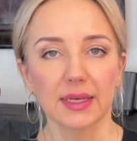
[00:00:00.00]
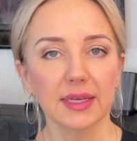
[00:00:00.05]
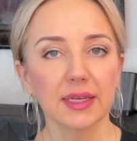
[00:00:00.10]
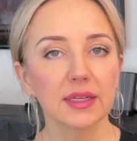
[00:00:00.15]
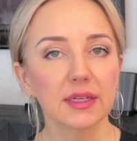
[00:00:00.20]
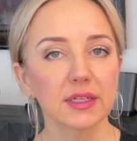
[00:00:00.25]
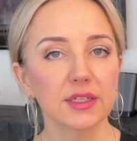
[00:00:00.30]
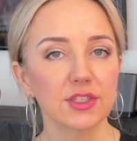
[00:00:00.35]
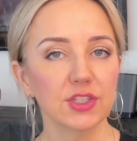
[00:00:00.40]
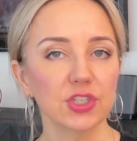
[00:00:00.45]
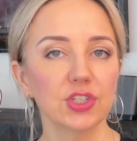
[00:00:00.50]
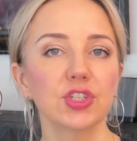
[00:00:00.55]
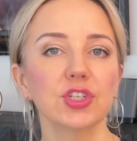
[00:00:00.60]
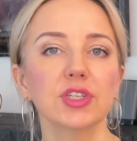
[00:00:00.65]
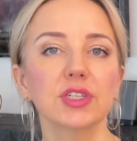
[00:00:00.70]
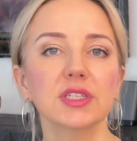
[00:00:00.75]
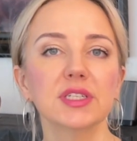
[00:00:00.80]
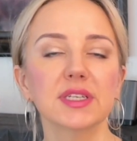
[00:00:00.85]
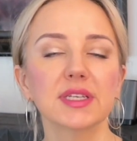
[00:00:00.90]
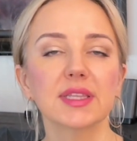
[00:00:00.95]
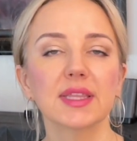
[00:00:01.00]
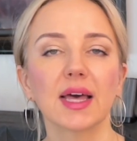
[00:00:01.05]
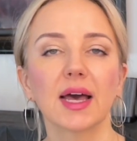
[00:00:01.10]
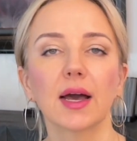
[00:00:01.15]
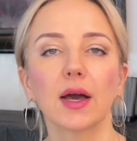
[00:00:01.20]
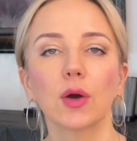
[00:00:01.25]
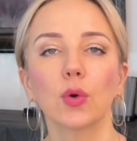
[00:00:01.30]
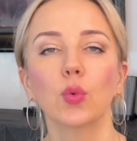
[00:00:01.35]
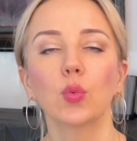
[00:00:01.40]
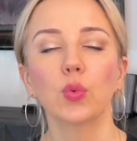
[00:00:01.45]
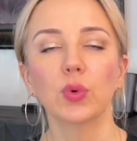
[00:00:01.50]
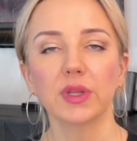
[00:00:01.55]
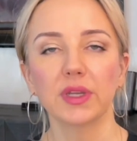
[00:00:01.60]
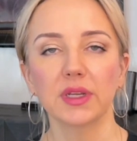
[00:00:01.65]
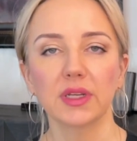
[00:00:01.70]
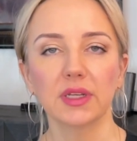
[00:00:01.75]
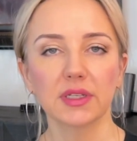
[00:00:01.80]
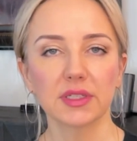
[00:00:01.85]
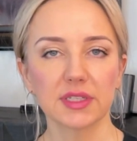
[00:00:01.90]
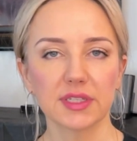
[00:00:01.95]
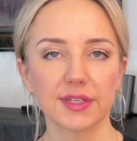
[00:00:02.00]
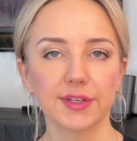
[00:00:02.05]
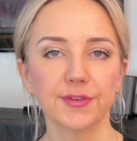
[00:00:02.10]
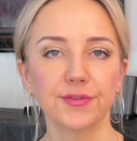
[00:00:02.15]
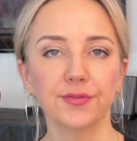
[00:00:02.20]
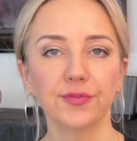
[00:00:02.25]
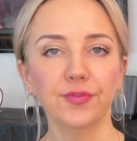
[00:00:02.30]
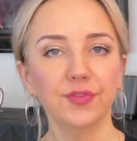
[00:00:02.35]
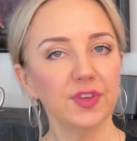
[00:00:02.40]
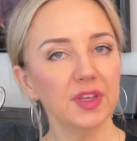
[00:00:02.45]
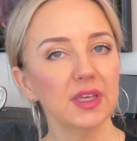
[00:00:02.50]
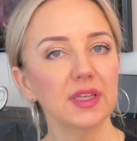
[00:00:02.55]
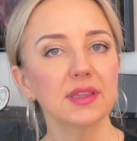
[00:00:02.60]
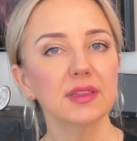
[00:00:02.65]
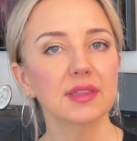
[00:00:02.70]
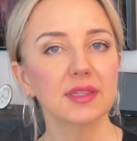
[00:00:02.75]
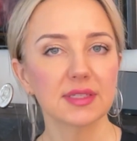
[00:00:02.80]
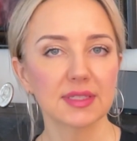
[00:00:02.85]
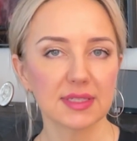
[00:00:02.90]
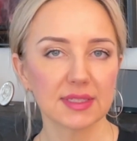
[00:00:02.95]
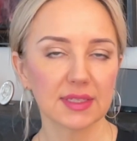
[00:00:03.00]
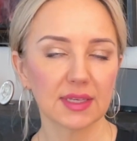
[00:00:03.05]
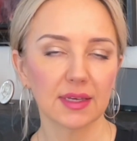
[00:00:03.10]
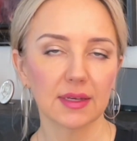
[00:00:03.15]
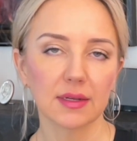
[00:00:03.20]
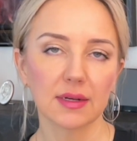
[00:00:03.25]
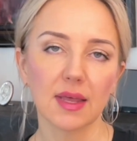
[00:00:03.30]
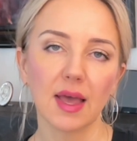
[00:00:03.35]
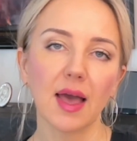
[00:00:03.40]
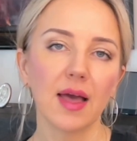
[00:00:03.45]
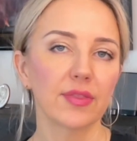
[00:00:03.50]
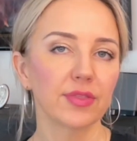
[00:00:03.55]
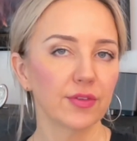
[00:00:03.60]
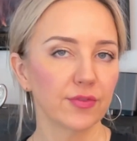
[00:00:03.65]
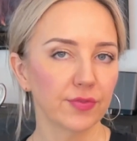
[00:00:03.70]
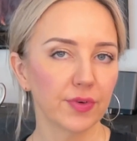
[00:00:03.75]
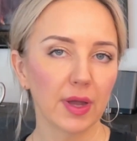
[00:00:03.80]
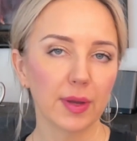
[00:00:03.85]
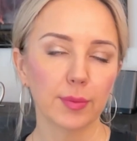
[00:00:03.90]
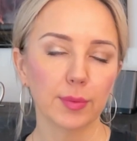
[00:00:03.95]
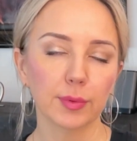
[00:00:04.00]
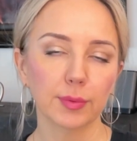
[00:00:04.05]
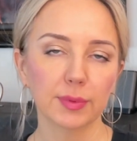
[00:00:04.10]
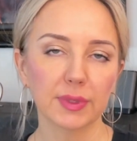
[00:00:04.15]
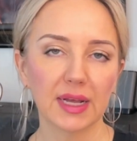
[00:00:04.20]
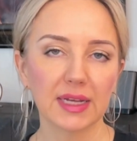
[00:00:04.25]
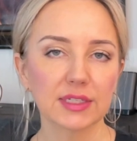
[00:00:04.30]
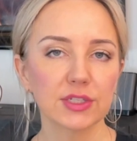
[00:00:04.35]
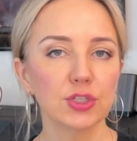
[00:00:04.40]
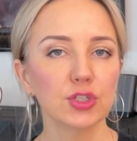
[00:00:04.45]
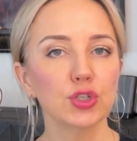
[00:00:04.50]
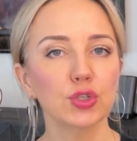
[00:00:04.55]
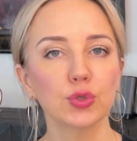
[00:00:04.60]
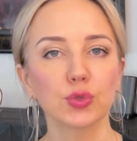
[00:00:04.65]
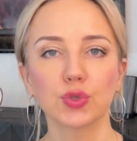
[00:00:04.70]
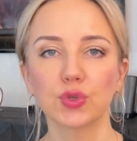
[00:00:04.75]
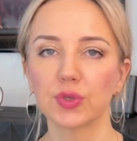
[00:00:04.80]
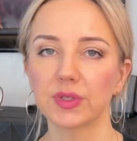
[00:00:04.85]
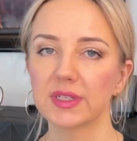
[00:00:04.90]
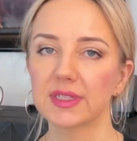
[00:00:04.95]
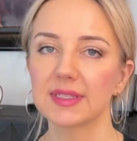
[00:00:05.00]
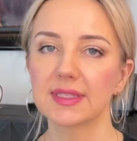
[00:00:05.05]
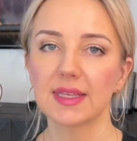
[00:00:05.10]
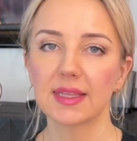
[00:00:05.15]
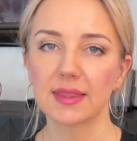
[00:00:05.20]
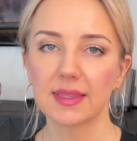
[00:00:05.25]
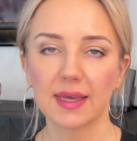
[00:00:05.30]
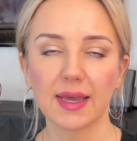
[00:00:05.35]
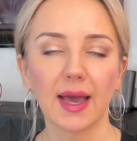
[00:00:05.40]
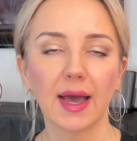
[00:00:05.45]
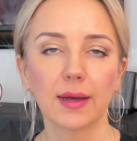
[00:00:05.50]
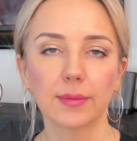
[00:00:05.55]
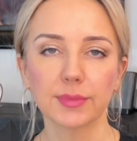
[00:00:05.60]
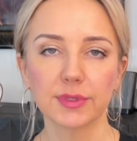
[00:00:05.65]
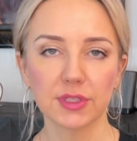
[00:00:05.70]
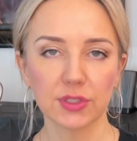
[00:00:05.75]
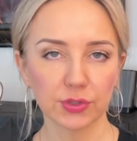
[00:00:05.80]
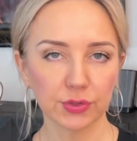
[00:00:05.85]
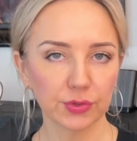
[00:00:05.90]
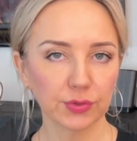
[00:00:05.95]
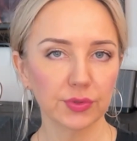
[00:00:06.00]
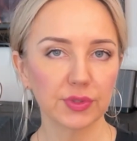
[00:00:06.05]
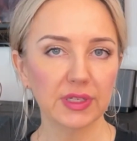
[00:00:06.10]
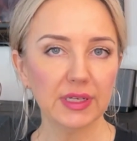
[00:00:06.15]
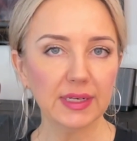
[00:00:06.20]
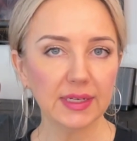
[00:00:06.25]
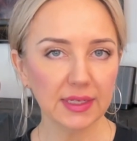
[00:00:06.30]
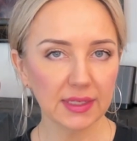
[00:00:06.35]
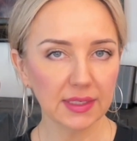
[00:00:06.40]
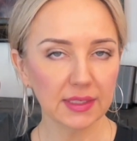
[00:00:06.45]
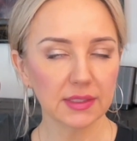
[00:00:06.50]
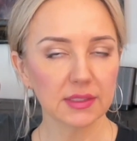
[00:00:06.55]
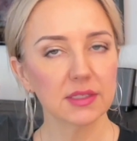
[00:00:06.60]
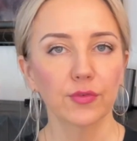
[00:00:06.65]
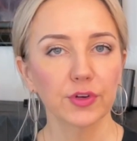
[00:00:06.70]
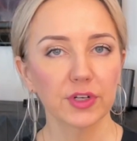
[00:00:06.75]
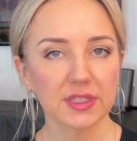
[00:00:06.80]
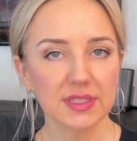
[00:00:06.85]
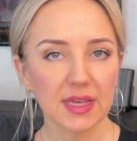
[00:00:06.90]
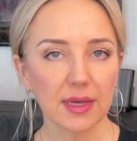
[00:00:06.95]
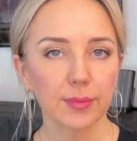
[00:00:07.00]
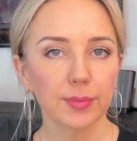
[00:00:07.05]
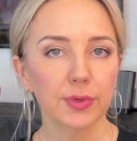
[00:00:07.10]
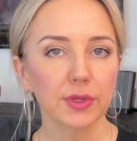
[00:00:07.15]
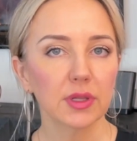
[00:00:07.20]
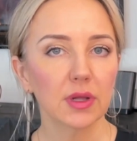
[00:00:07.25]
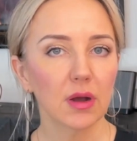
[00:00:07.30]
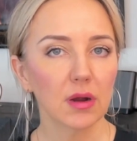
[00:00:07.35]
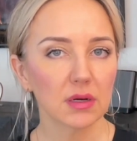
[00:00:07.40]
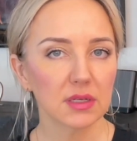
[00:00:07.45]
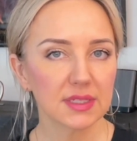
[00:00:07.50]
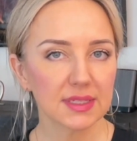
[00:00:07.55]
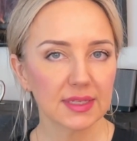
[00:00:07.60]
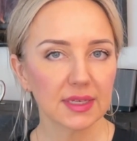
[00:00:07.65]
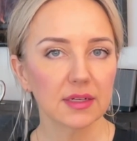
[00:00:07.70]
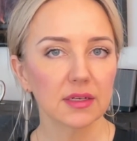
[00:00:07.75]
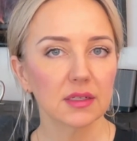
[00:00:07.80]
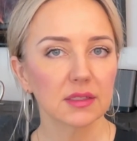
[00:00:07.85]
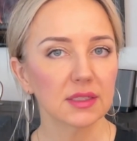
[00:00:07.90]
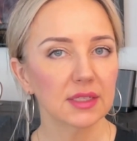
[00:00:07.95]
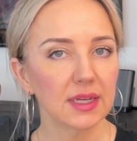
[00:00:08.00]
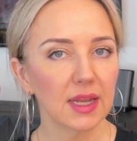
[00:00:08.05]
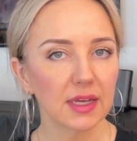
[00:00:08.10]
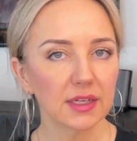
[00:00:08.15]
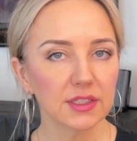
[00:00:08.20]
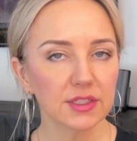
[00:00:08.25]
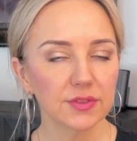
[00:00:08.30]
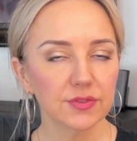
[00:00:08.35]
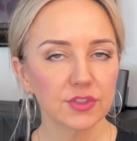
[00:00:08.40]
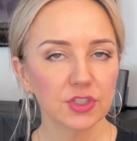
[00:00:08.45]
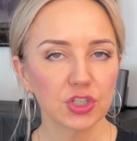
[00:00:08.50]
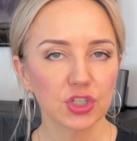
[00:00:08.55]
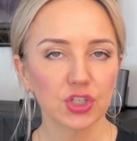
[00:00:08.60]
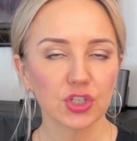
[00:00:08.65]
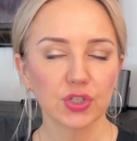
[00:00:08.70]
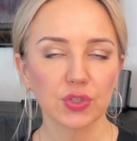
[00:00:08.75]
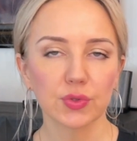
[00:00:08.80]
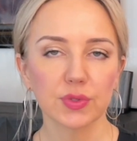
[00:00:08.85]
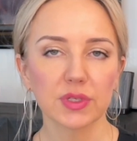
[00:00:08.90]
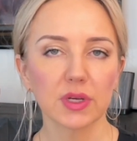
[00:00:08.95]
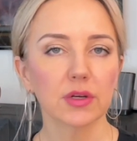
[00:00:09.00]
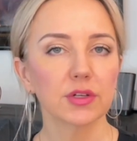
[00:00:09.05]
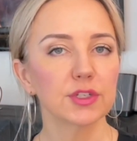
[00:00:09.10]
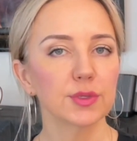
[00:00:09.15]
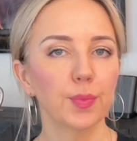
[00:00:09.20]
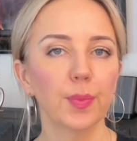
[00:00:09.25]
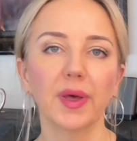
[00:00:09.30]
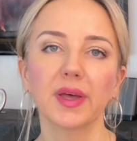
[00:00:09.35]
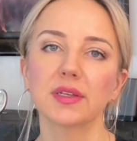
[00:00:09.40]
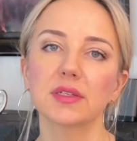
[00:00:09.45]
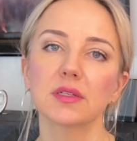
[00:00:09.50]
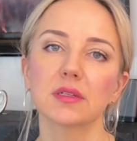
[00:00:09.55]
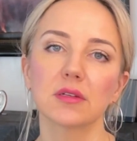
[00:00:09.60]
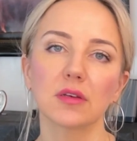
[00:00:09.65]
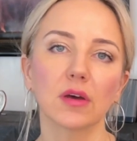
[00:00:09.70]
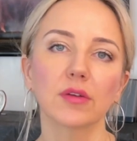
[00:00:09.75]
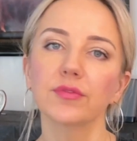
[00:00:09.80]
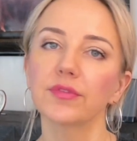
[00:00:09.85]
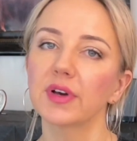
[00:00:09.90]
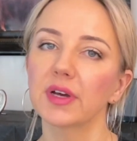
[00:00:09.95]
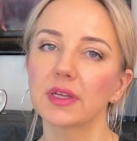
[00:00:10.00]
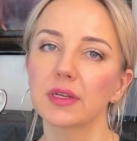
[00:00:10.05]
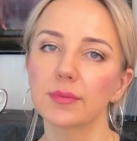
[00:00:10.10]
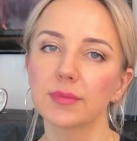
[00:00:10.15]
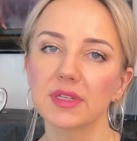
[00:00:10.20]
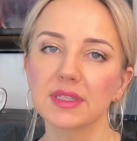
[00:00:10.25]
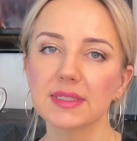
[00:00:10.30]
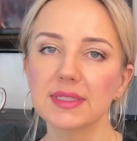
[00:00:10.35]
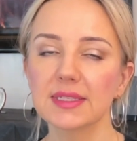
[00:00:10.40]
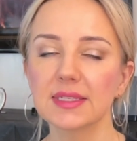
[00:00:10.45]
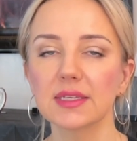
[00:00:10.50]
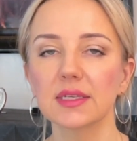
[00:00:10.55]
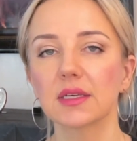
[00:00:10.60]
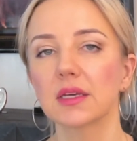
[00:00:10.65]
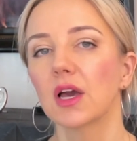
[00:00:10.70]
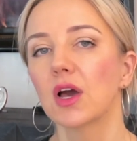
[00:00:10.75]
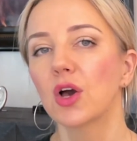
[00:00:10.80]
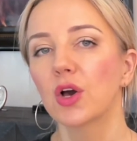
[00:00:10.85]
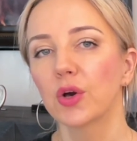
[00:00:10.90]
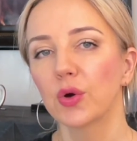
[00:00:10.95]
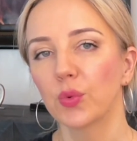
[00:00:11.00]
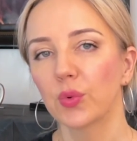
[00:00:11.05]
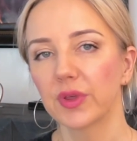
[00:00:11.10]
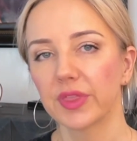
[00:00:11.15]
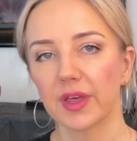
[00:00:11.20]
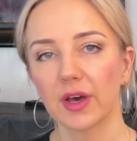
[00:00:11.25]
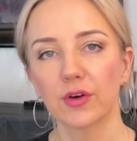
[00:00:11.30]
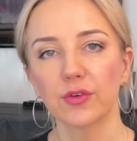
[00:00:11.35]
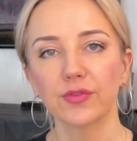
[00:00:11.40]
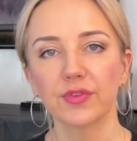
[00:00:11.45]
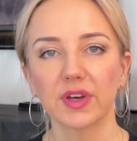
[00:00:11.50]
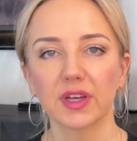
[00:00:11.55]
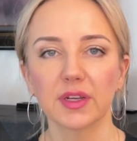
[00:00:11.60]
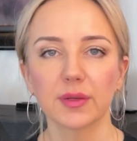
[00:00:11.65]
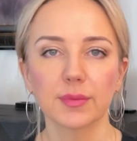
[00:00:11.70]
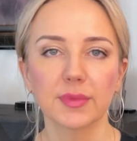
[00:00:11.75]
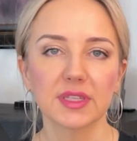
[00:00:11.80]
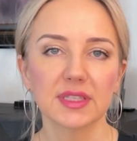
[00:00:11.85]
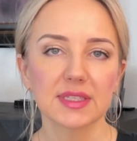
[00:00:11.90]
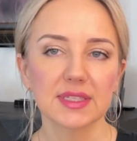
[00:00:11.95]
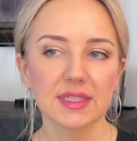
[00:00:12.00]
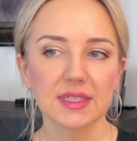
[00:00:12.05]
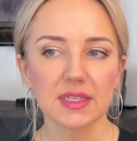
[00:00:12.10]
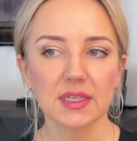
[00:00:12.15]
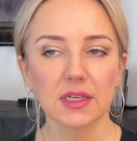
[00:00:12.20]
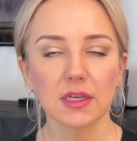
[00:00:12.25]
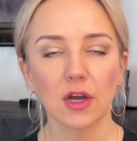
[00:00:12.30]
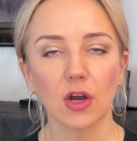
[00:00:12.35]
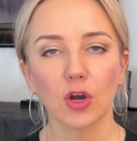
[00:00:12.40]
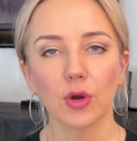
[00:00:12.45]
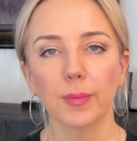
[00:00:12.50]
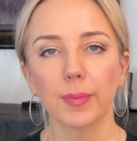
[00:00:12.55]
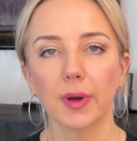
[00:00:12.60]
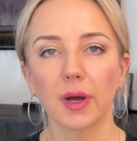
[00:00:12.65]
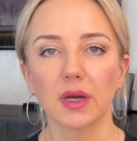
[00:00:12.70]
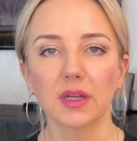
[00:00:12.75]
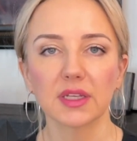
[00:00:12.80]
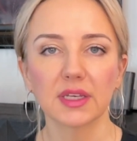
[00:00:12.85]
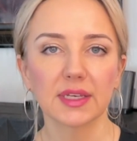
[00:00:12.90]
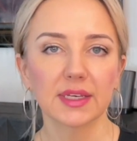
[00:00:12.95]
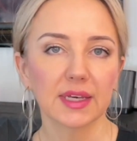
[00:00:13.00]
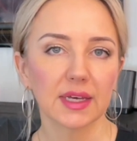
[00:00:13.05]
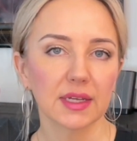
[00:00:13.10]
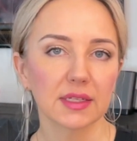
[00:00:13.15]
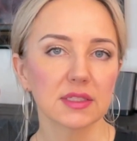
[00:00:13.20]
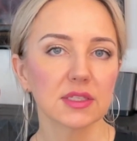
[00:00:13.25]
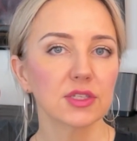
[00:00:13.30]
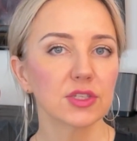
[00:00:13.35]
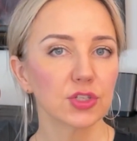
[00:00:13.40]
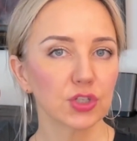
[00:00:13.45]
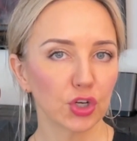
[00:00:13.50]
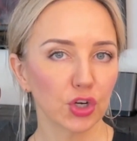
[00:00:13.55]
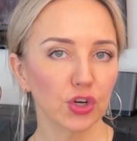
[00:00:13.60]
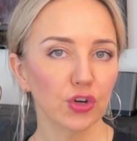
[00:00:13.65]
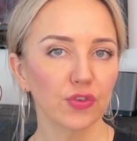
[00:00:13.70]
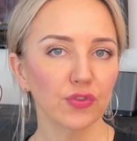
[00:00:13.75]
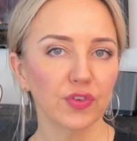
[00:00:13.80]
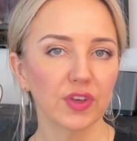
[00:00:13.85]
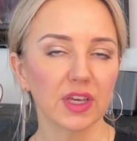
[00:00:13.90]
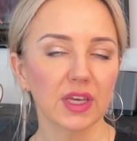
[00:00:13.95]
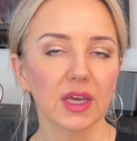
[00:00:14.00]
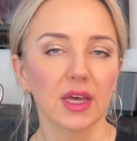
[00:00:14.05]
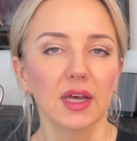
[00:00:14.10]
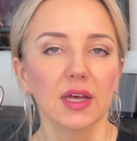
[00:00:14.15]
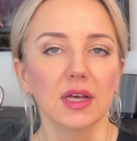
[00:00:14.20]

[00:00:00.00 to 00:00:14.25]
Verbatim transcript: In addition to that, we need to feed the skin and the fibroblasts nutrients that they absolutely need. For example, our skin and connective tissues are dependent on vitamin C. Without vitamin C, our body gets scurvy.